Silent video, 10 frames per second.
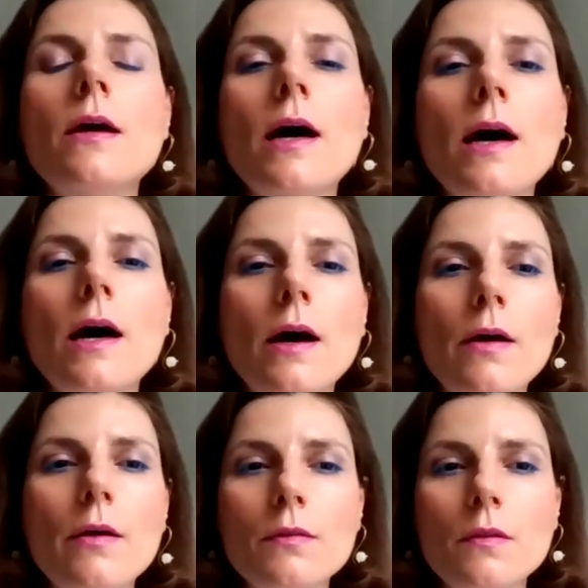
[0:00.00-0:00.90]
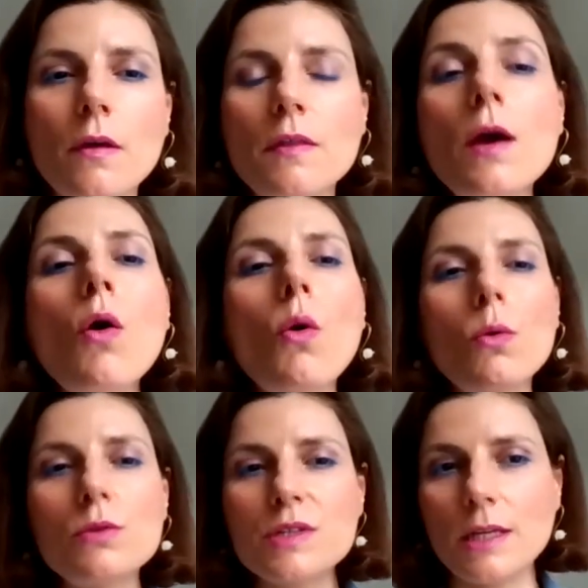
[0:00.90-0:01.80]
the
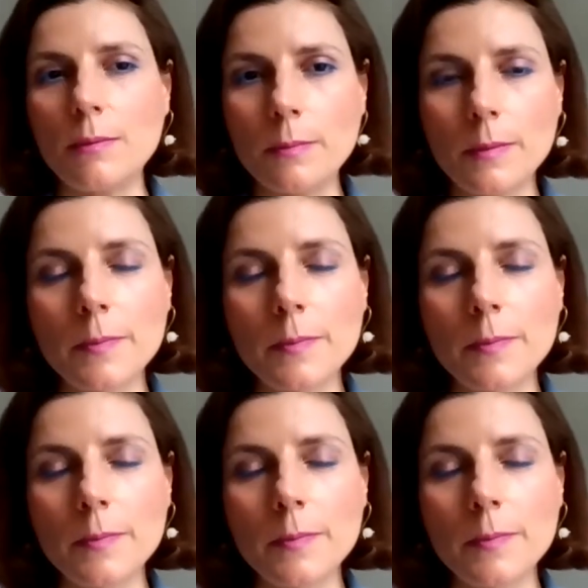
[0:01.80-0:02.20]
whole scheme.